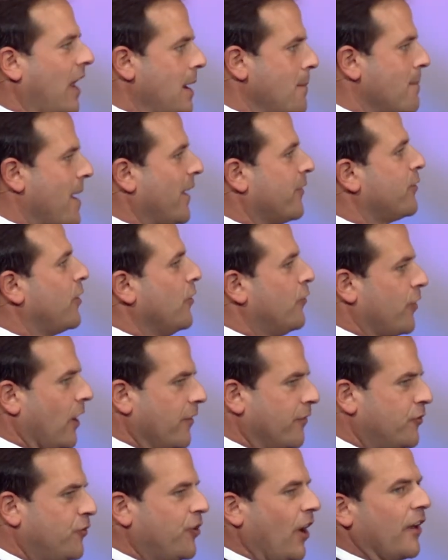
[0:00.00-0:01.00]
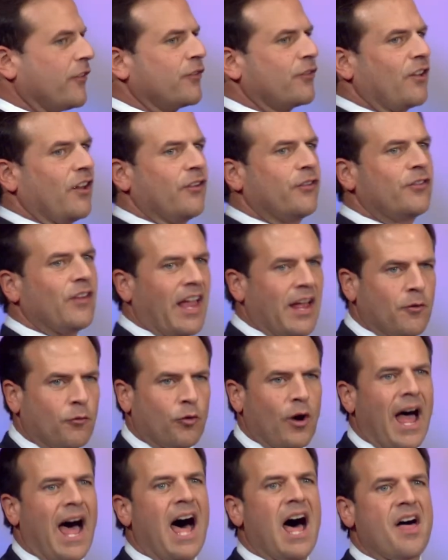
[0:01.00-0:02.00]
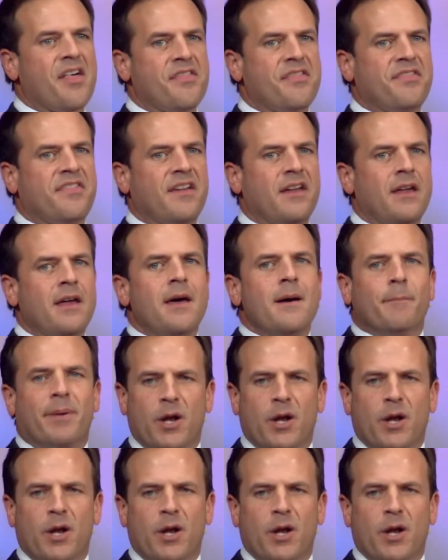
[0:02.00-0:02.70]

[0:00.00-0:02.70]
a message of justice and wrath,